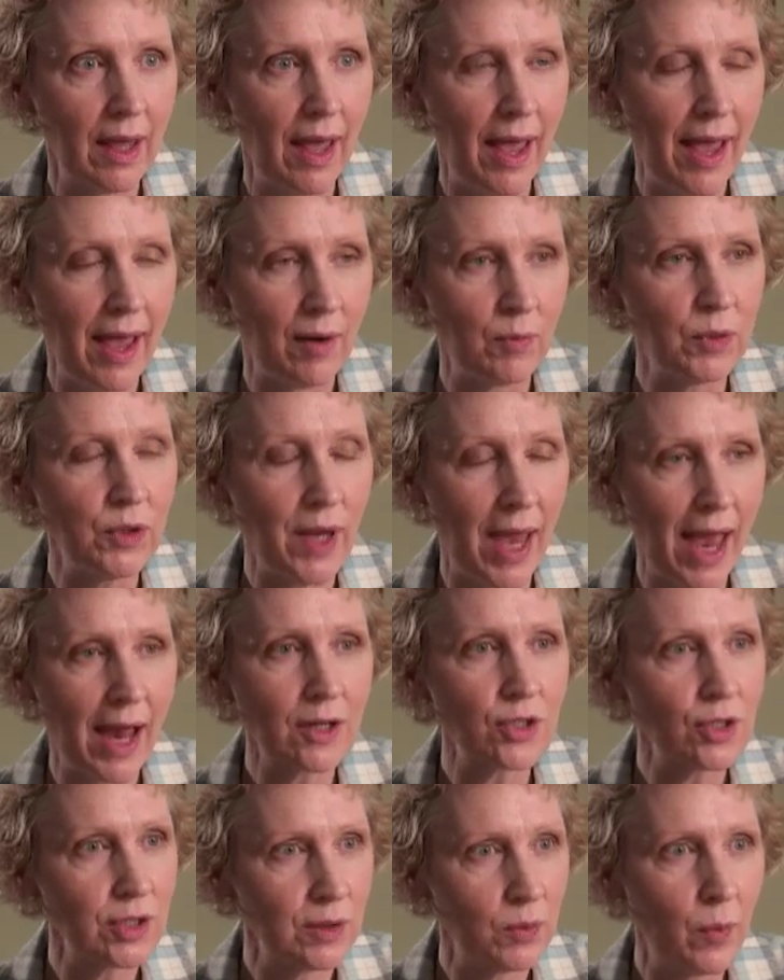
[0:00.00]
And when you
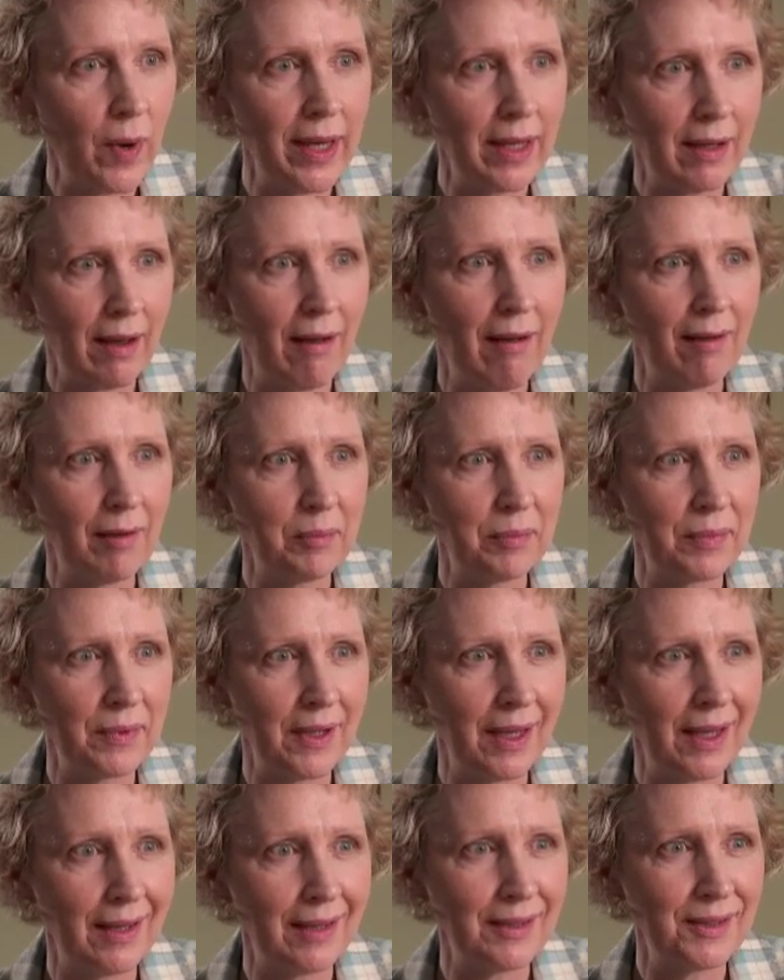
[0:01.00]
actually wake up
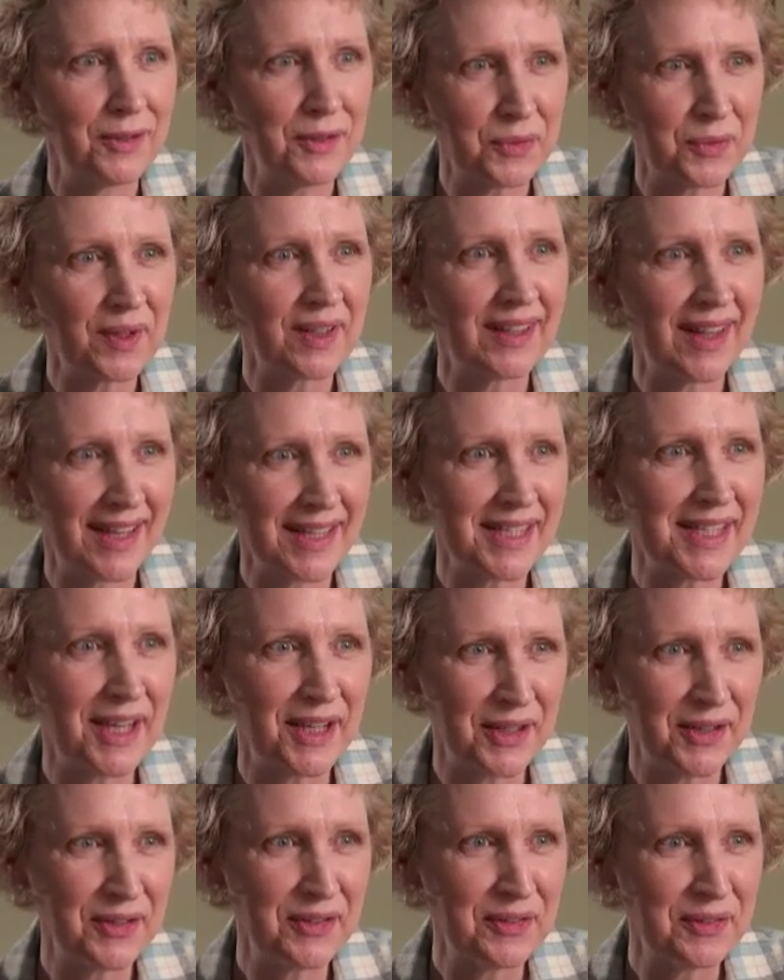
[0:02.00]
and you realize
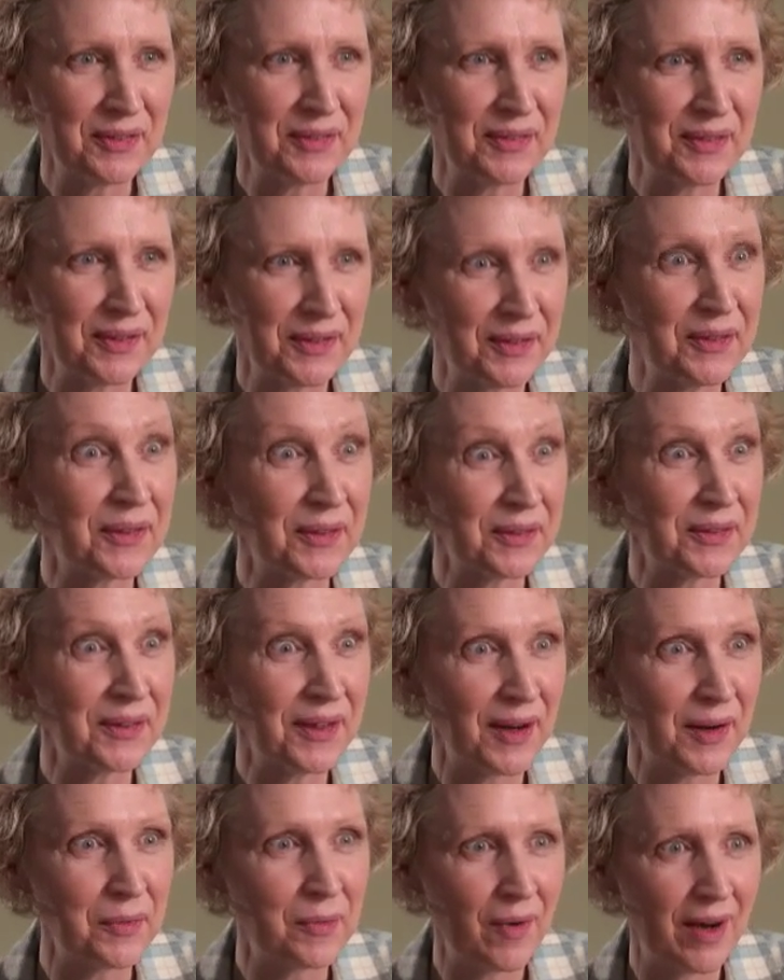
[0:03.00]
that you're
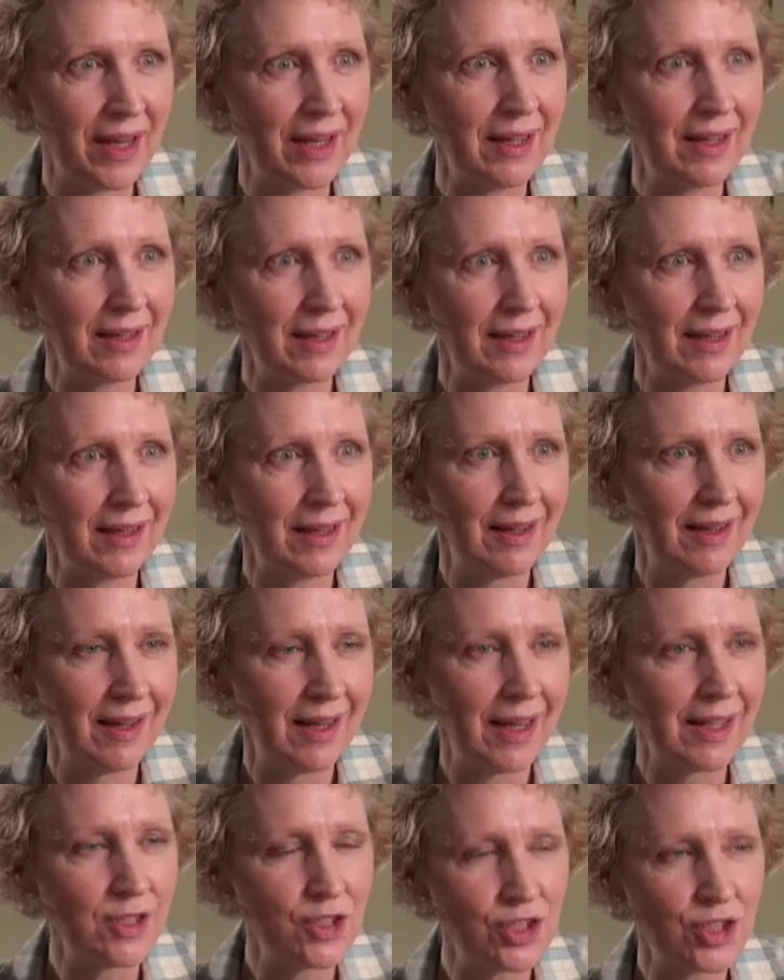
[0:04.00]
awake,
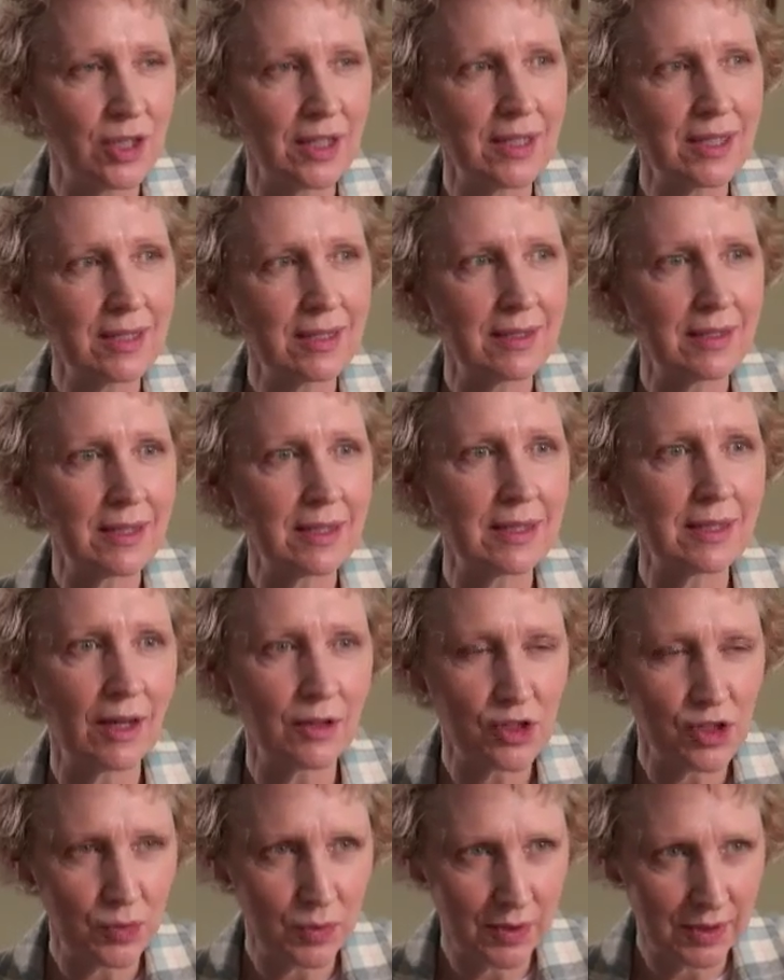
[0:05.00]
it's just
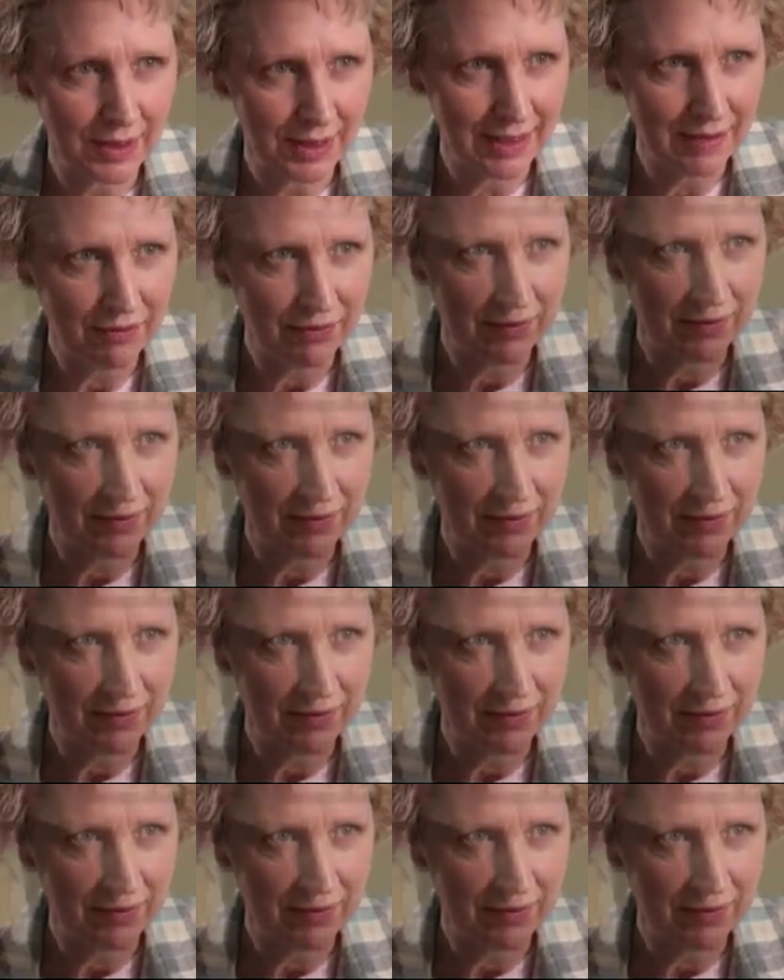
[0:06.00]
such a relief.